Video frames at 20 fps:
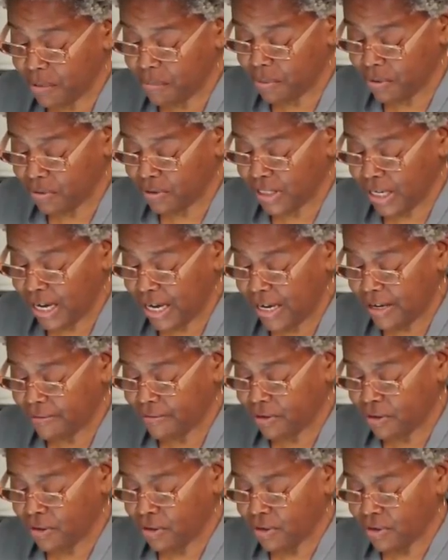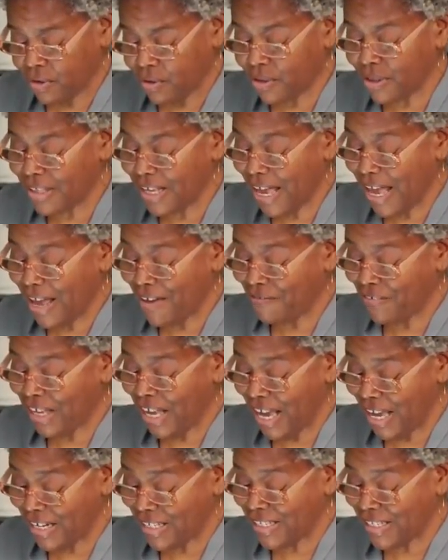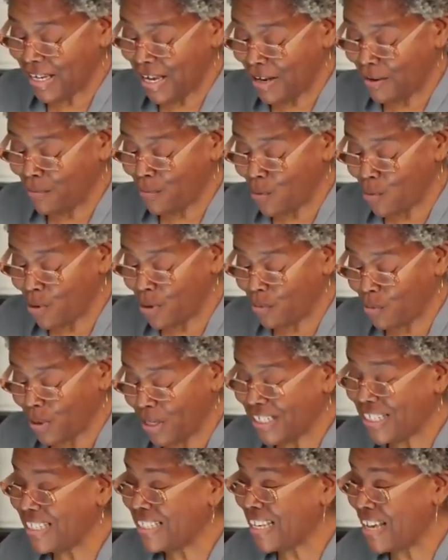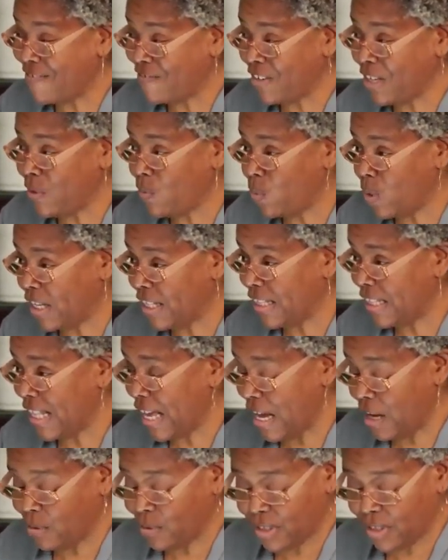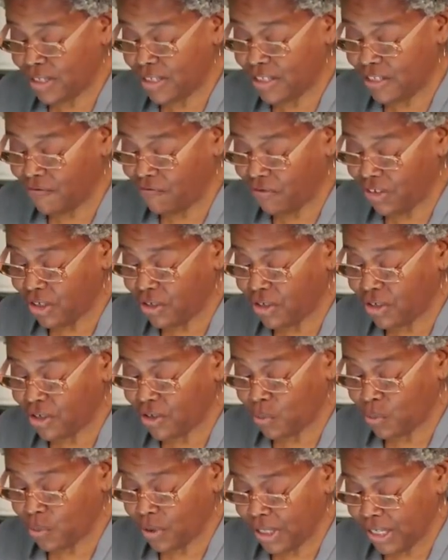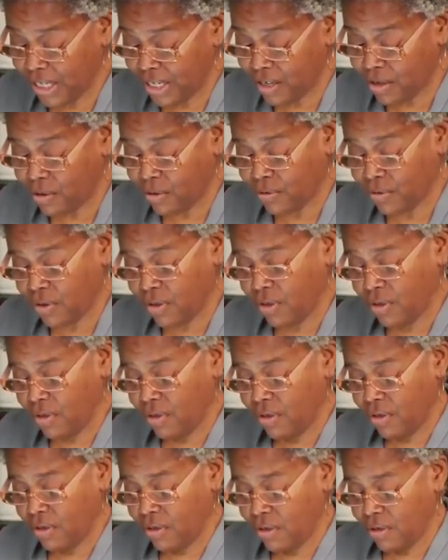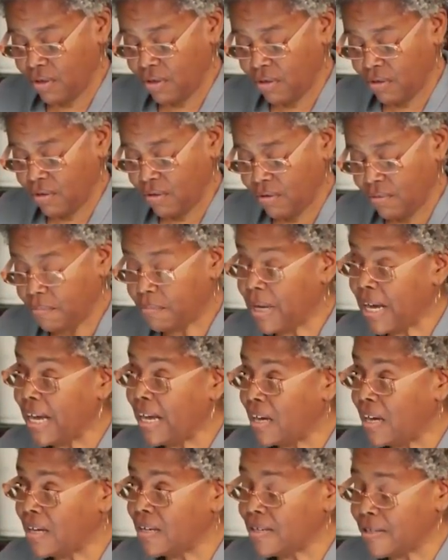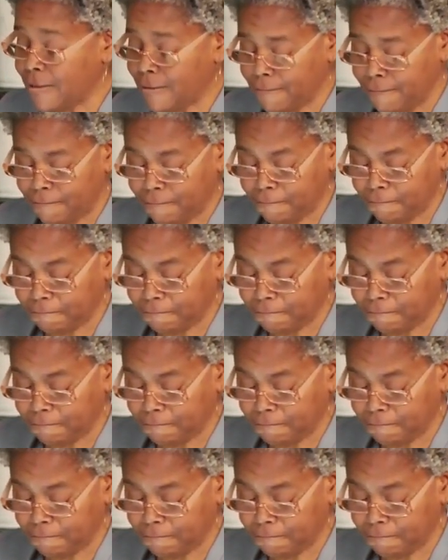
people died, or the Afghanistan war, where 71,000 civilians were killed by us,